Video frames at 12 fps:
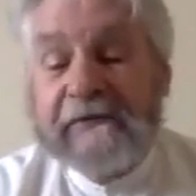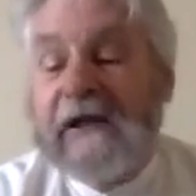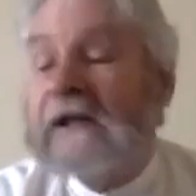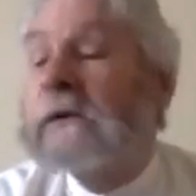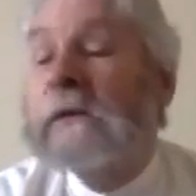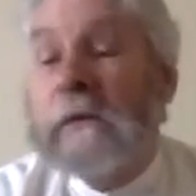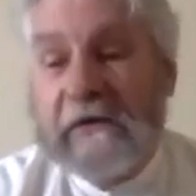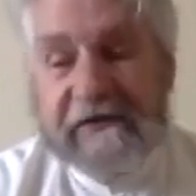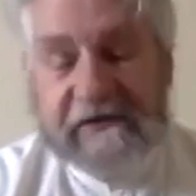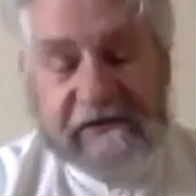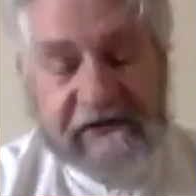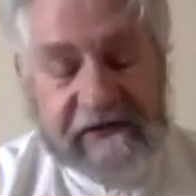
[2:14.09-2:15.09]
They all
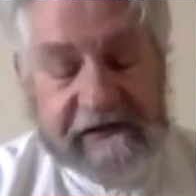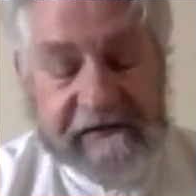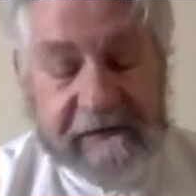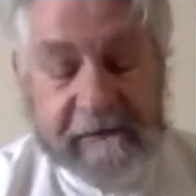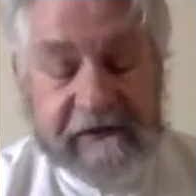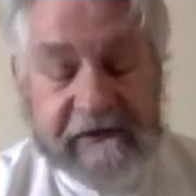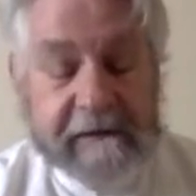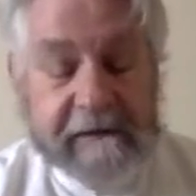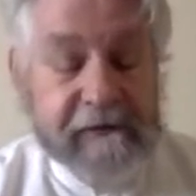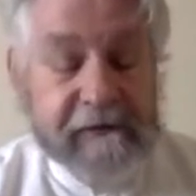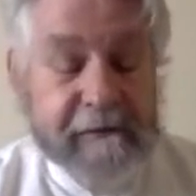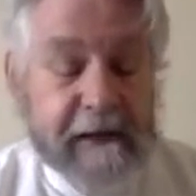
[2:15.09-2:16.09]
wanted to see for
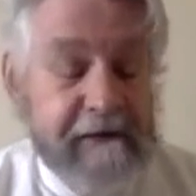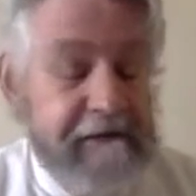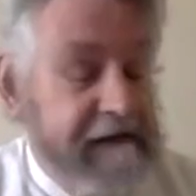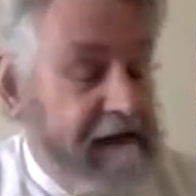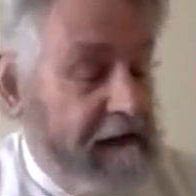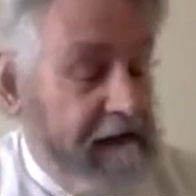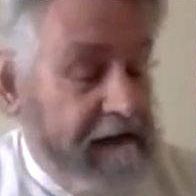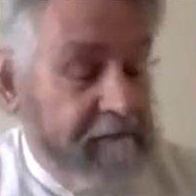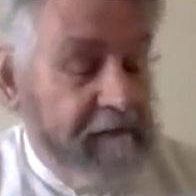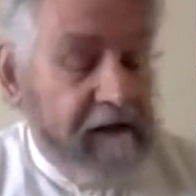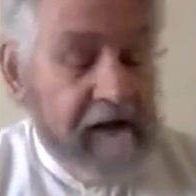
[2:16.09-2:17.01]
themselves. Mary came